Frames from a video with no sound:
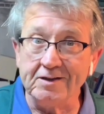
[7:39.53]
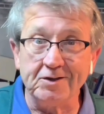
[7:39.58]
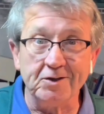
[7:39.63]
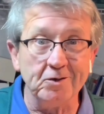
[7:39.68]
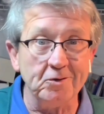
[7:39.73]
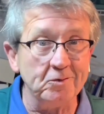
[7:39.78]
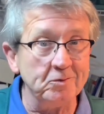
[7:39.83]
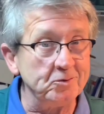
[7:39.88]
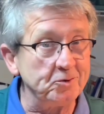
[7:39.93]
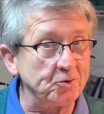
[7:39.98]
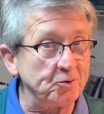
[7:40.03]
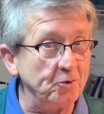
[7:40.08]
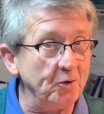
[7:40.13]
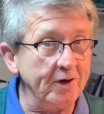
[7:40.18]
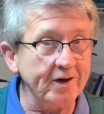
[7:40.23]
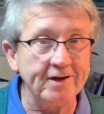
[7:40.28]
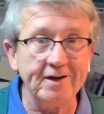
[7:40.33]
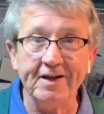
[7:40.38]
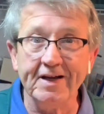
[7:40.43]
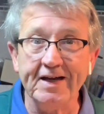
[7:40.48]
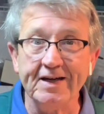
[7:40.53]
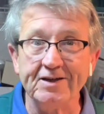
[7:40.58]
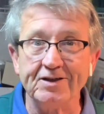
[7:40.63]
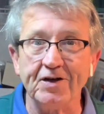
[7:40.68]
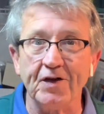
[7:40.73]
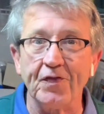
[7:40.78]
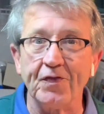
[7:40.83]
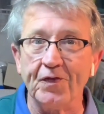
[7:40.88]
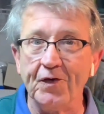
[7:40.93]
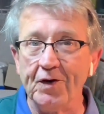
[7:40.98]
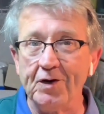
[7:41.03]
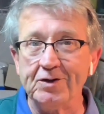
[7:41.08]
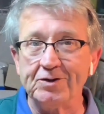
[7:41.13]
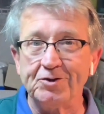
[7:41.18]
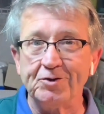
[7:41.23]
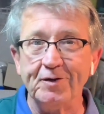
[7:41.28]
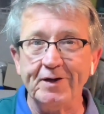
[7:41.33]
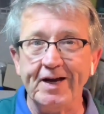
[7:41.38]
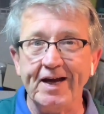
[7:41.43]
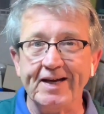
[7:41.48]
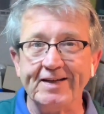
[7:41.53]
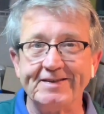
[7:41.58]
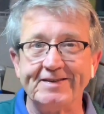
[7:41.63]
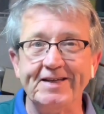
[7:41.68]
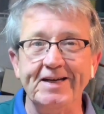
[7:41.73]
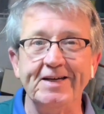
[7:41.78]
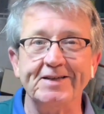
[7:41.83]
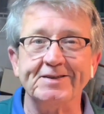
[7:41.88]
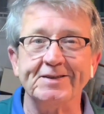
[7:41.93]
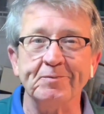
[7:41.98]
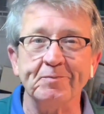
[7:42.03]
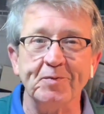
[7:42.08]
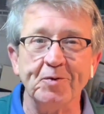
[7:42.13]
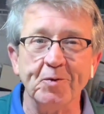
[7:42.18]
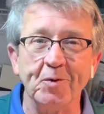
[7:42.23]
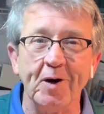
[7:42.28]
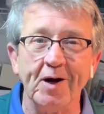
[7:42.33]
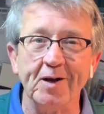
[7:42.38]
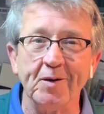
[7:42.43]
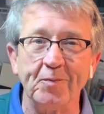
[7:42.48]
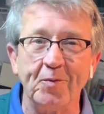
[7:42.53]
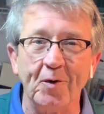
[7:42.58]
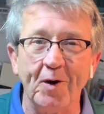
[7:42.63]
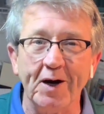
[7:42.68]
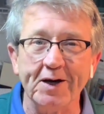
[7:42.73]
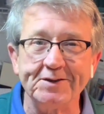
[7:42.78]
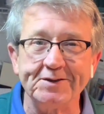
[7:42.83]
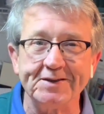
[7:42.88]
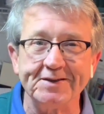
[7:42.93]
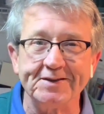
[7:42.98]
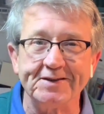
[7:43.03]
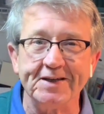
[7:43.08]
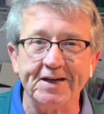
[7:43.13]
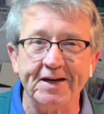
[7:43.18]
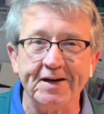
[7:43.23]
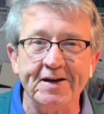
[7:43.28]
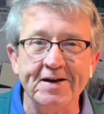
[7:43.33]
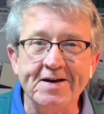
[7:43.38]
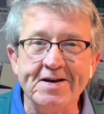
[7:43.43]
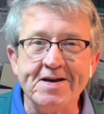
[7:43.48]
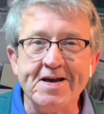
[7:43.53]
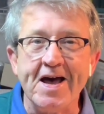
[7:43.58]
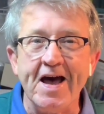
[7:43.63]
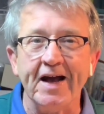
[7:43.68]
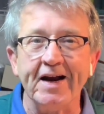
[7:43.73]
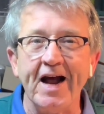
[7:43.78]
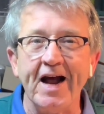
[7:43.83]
to trickle into 3rd Street Antiques in Puyallup, Washington. And